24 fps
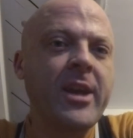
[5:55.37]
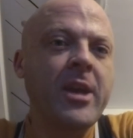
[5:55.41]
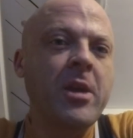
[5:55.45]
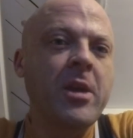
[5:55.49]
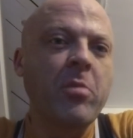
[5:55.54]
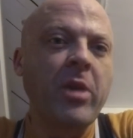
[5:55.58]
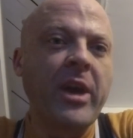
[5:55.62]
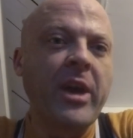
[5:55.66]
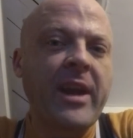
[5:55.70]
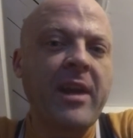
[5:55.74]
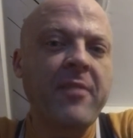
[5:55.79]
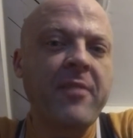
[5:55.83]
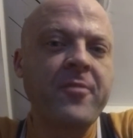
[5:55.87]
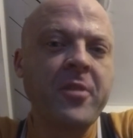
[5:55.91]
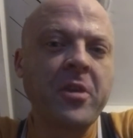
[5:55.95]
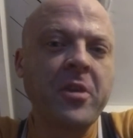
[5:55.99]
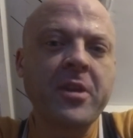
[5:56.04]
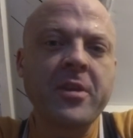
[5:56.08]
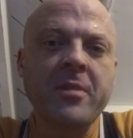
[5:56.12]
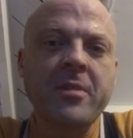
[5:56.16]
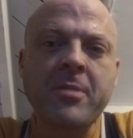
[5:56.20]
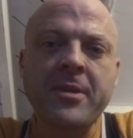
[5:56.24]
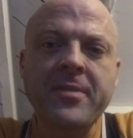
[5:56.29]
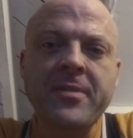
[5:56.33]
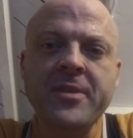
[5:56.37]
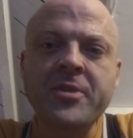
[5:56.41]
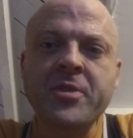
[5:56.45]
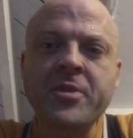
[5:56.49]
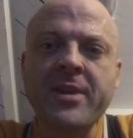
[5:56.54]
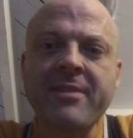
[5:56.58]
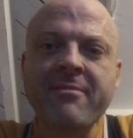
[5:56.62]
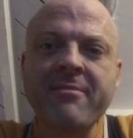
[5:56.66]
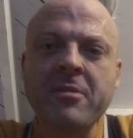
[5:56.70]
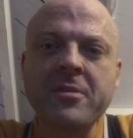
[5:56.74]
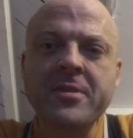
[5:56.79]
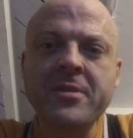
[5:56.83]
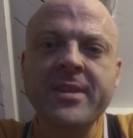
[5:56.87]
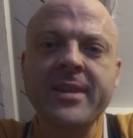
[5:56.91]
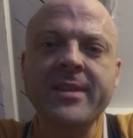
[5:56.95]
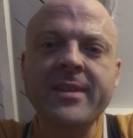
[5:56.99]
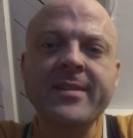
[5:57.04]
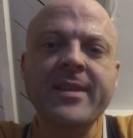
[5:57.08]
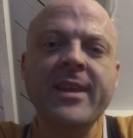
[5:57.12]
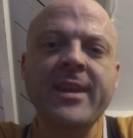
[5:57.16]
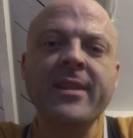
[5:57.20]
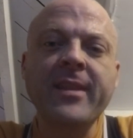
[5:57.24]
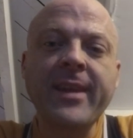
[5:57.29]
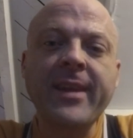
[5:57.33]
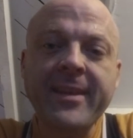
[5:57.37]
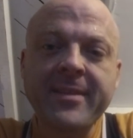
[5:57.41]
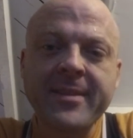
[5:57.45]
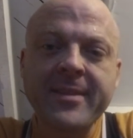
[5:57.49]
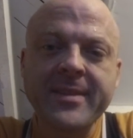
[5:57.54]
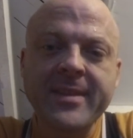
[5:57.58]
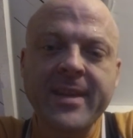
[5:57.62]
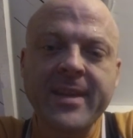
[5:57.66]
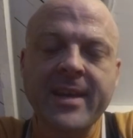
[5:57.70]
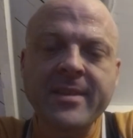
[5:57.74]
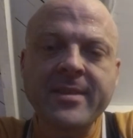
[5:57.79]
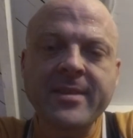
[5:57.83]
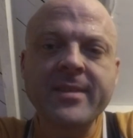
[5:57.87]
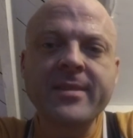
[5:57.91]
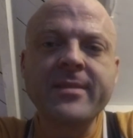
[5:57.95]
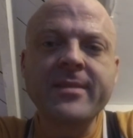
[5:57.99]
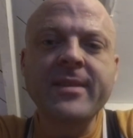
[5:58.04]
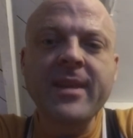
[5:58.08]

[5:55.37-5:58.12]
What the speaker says: But I feel good about the TrainerRoad test. I like the test.